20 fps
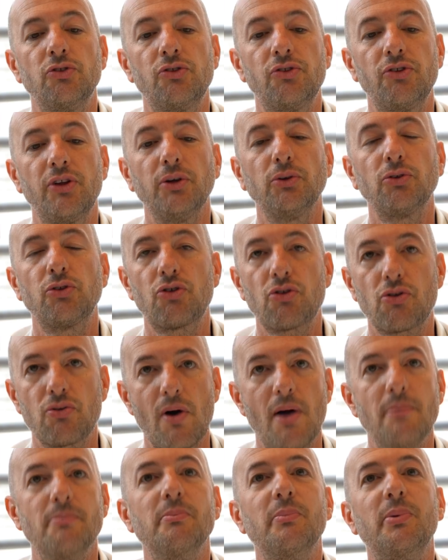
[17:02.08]
still
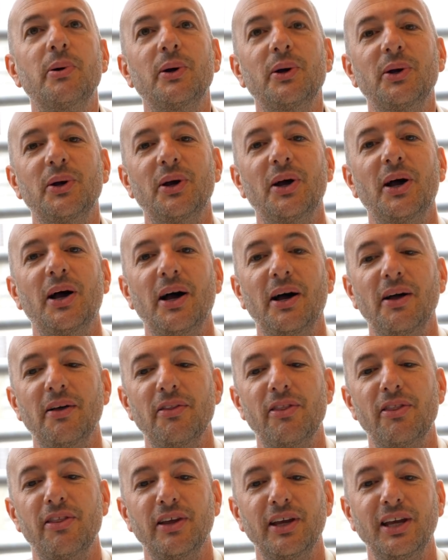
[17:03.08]
trump
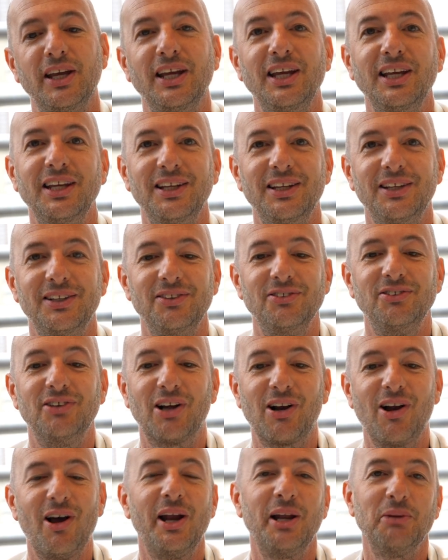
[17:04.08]
the
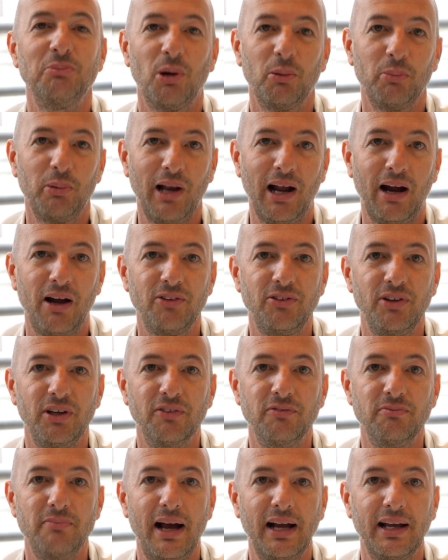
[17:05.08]
declining popularity
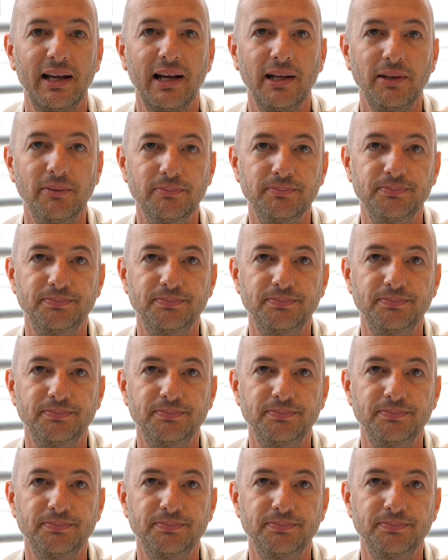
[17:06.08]
of Macri.